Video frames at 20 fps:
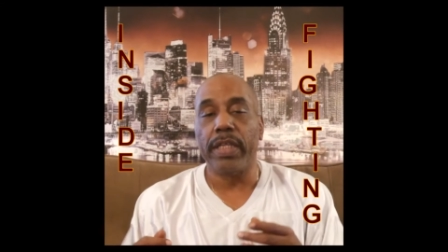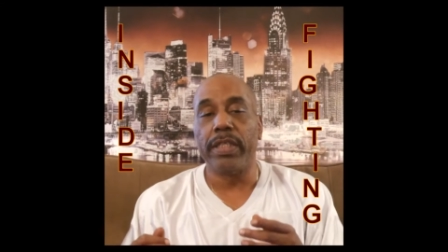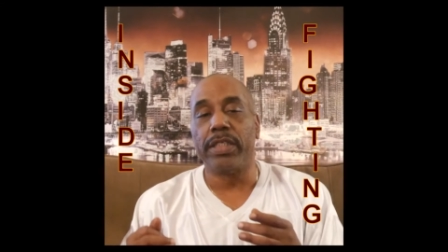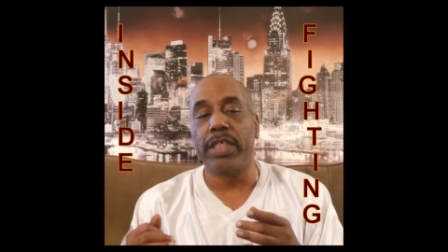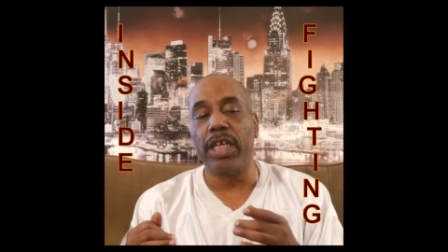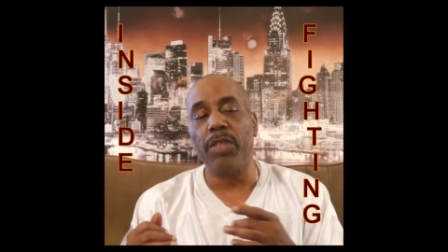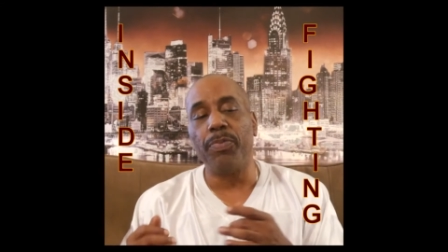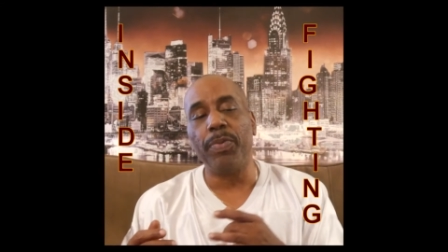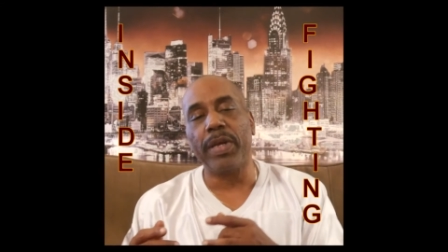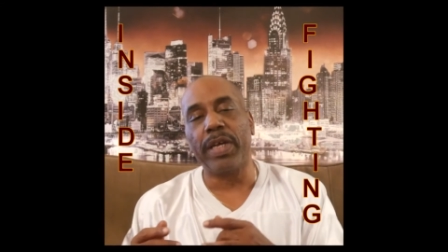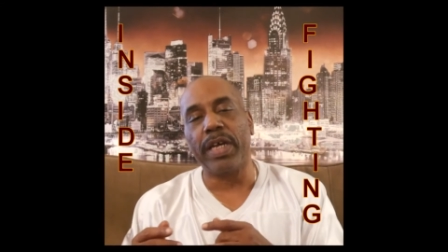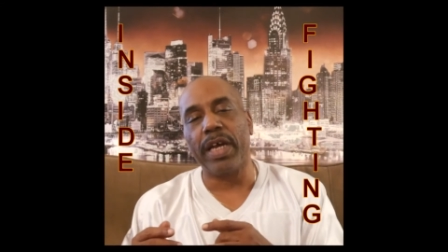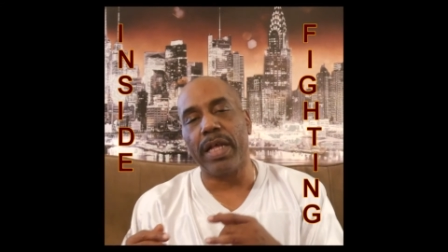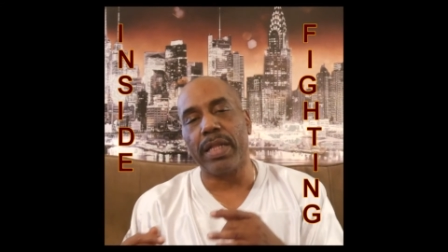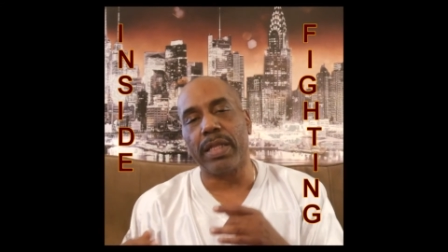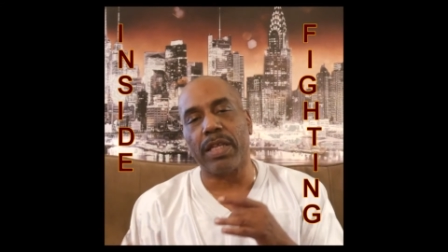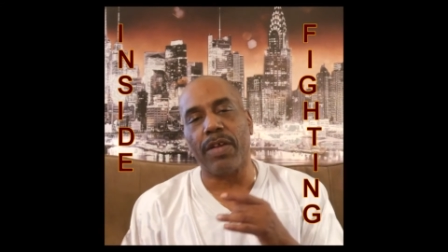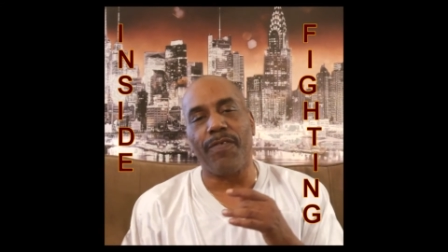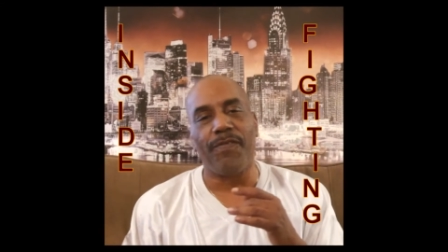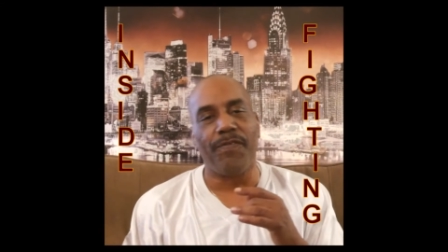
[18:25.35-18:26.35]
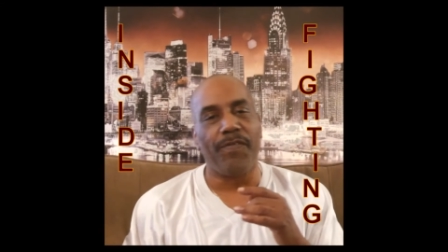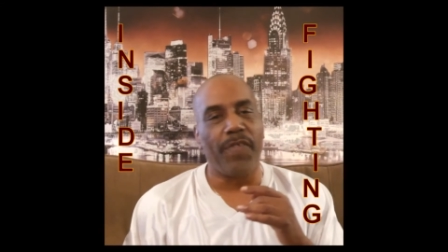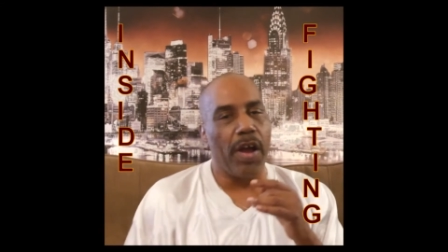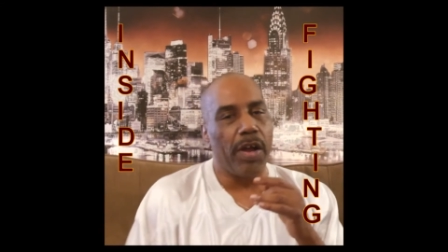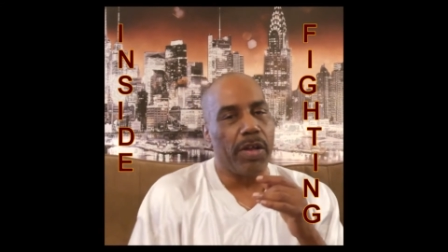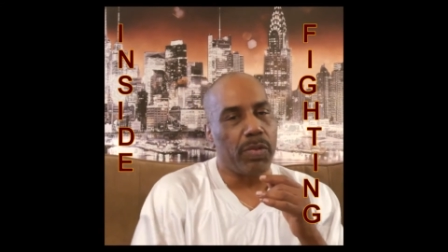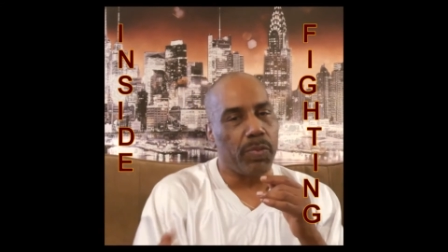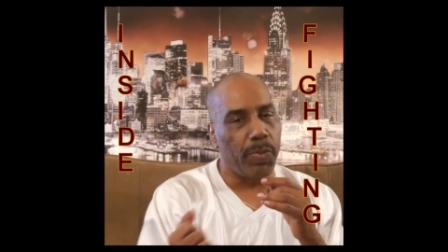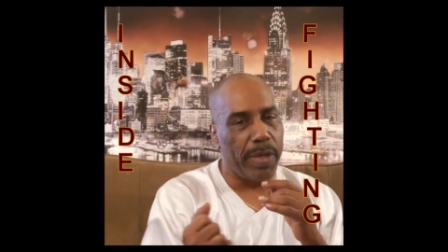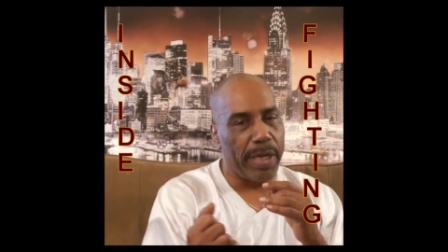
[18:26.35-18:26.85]
Just because the
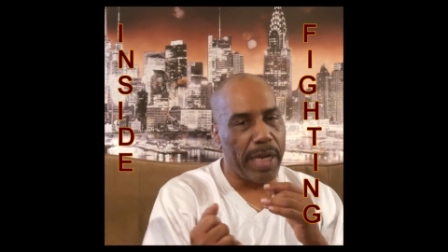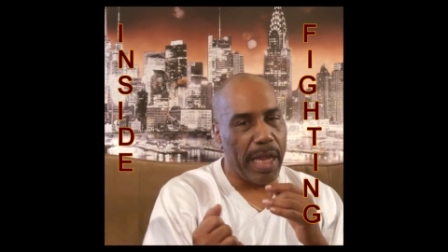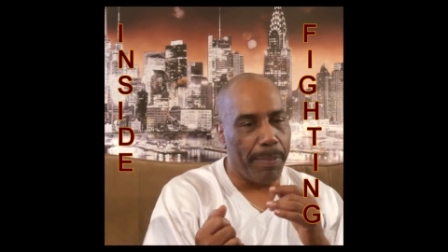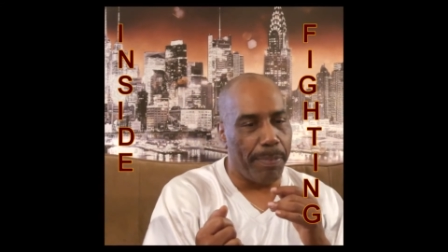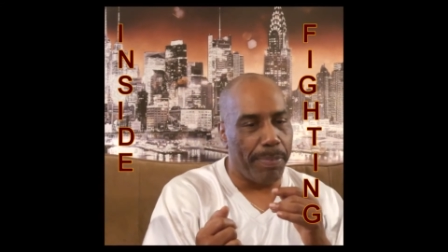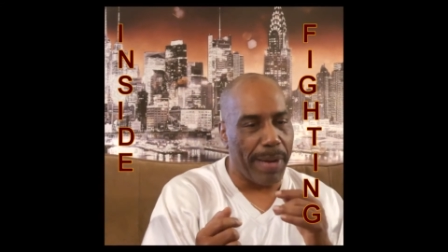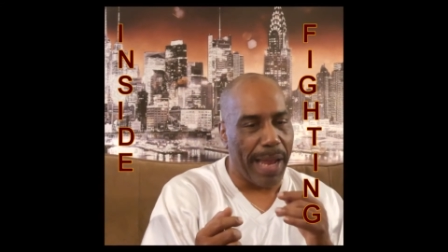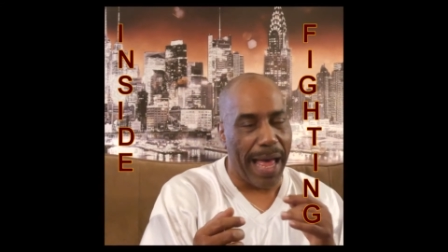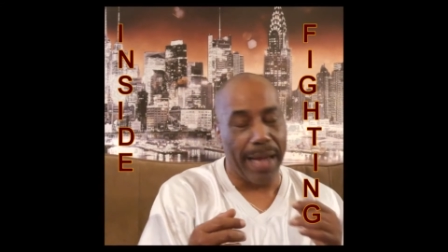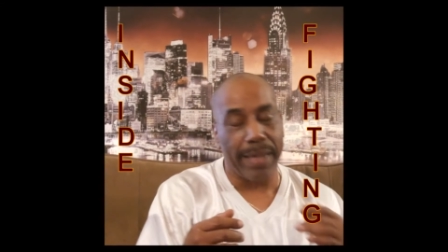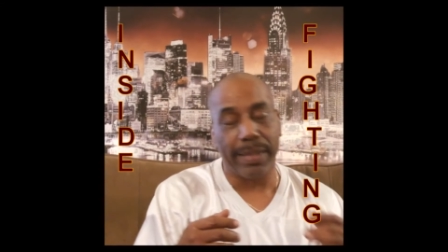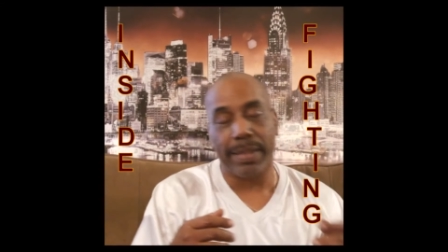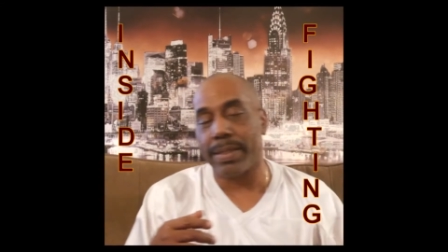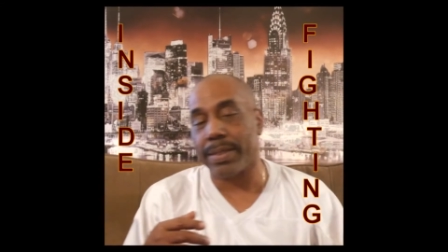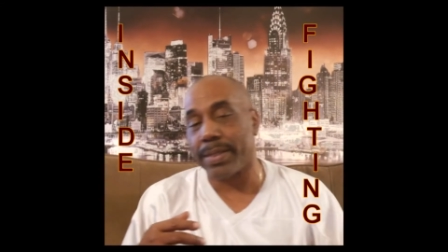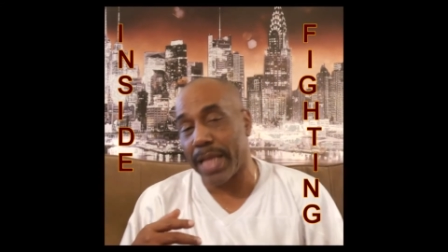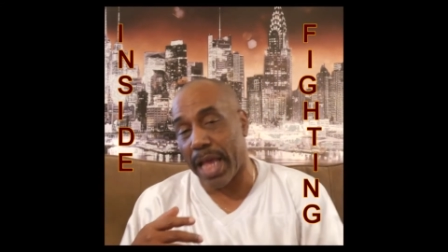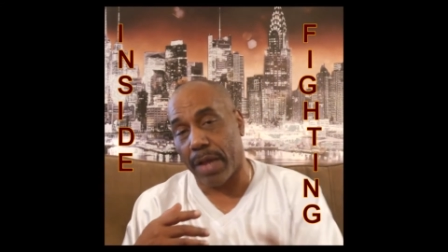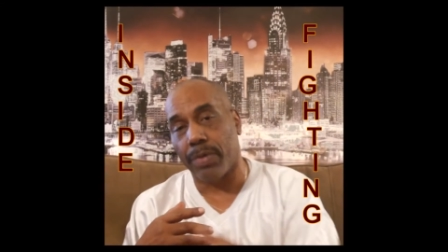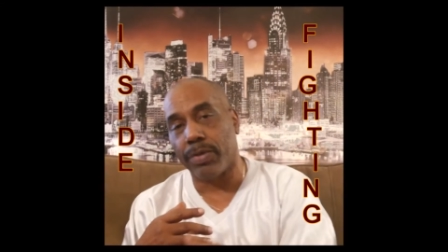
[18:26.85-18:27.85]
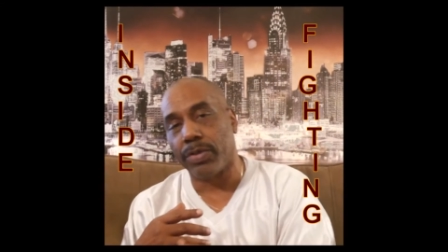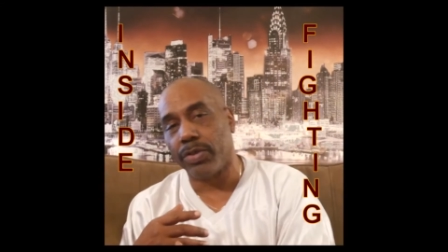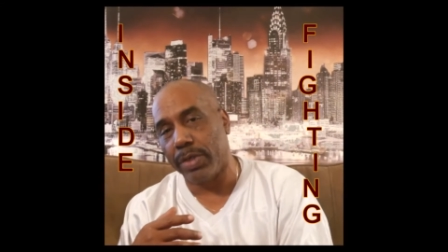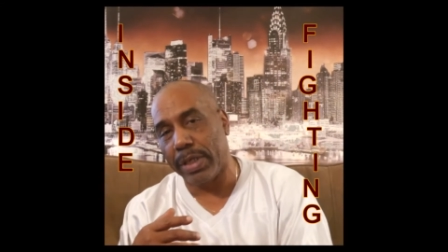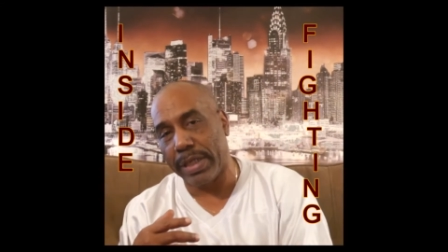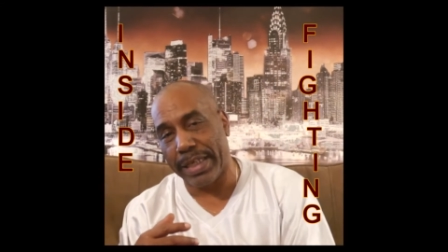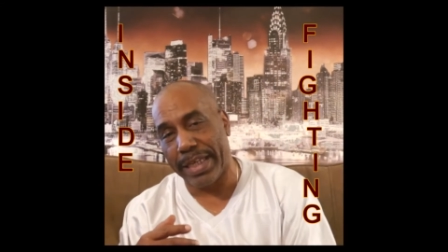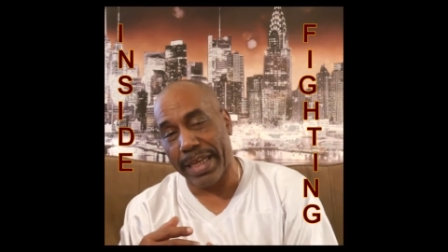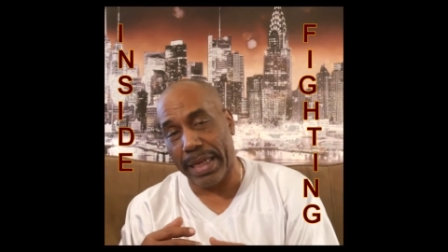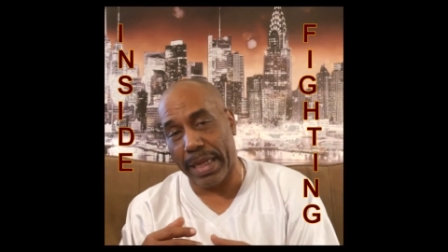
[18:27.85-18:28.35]
first one they block, the second
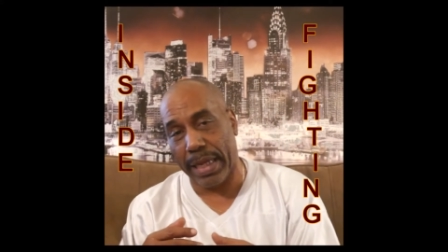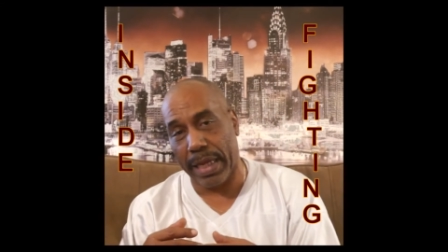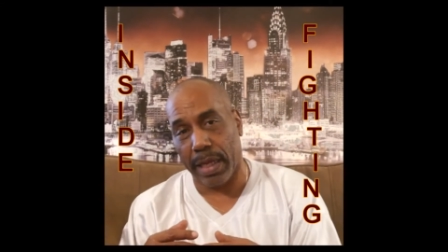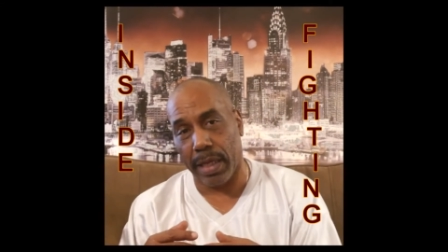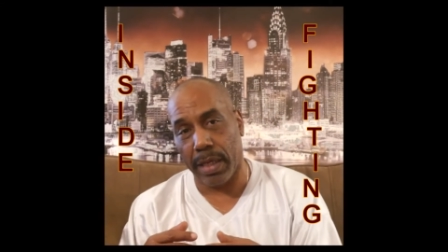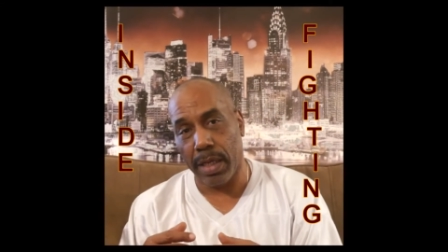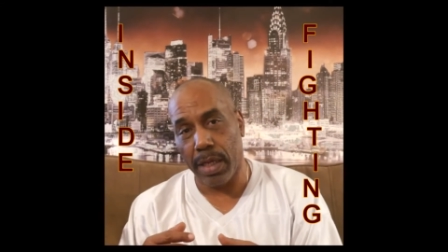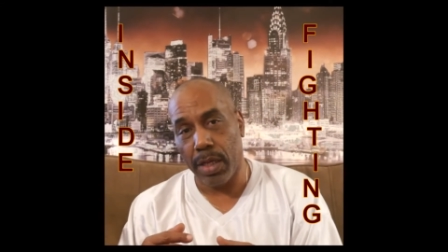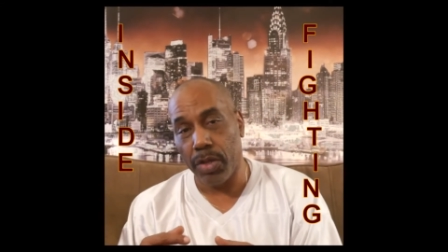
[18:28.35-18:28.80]
usually get in.